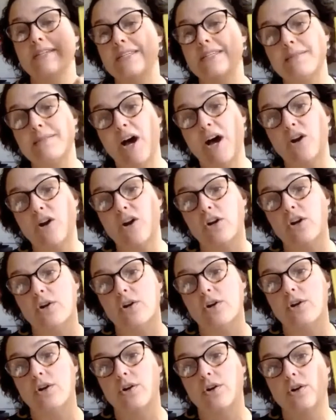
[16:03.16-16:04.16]
is
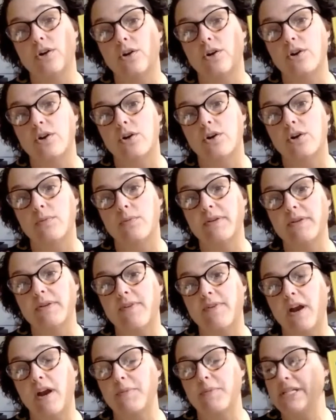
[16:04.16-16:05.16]
urban
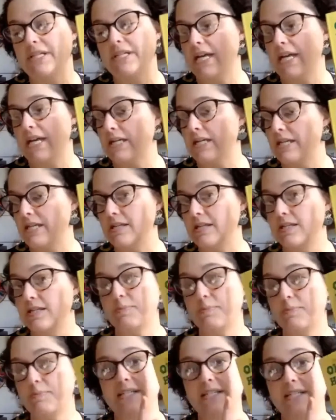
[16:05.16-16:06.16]
farming techniques, but
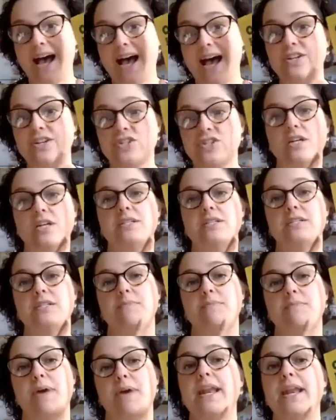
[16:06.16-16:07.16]
it's not just
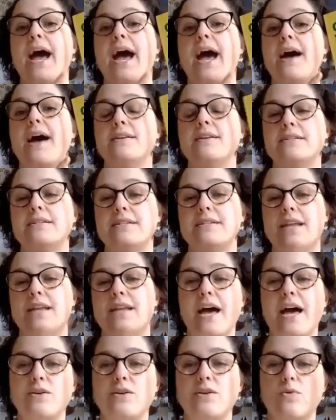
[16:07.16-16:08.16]
Manhattan. It's
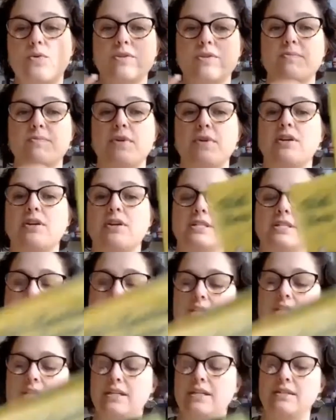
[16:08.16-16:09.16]
nine North American
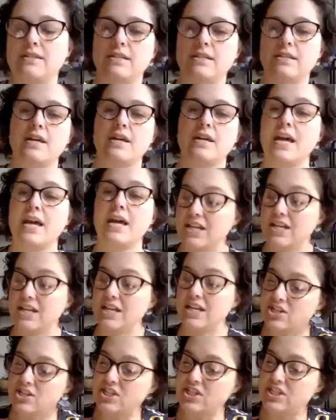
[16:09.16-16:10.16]
cities. And
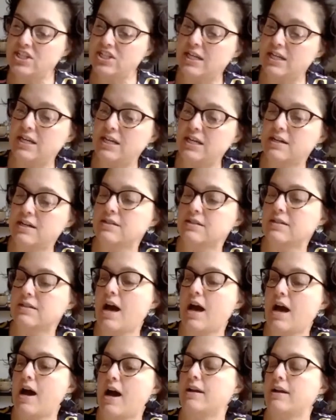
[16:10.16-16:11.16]
each city has
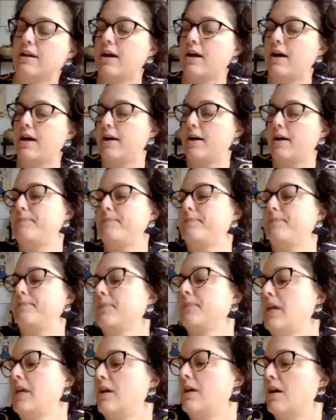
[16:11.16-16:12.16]
got um,
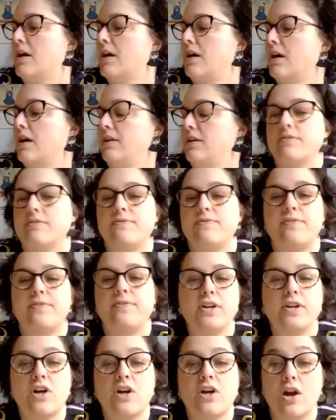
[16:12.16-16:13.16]
a
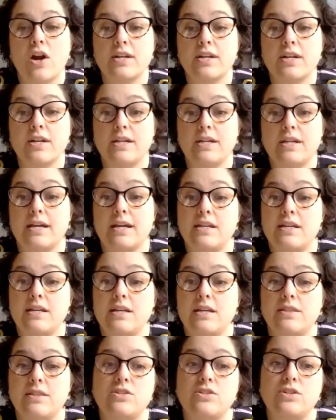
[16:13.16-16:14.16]
different gardening technique
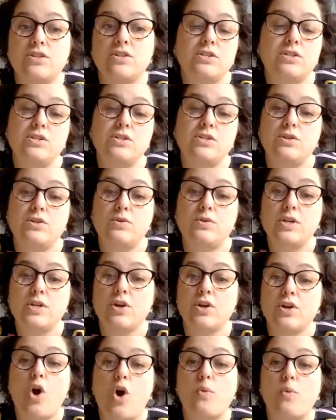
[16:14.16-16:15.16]
that you can do in
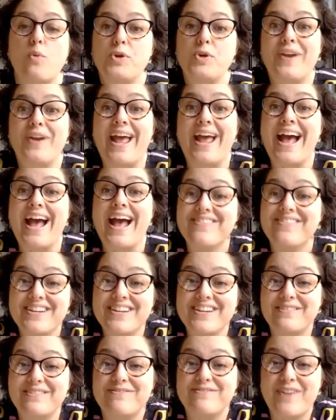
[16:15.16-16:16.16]
your home. You don't have to have
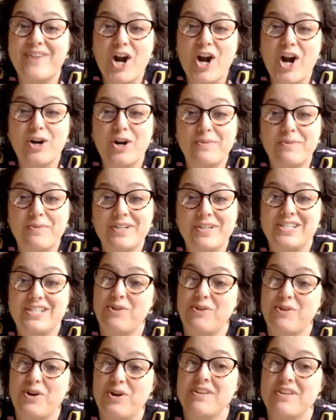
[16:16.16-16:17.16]
a farm to
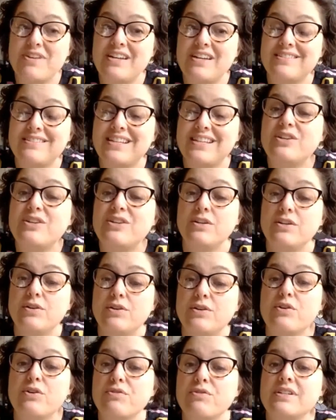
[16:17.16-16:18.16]
grow things. You can
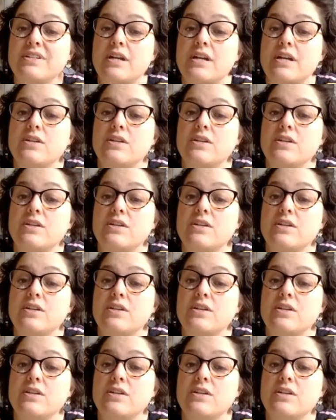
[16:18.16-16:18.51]
grow things on your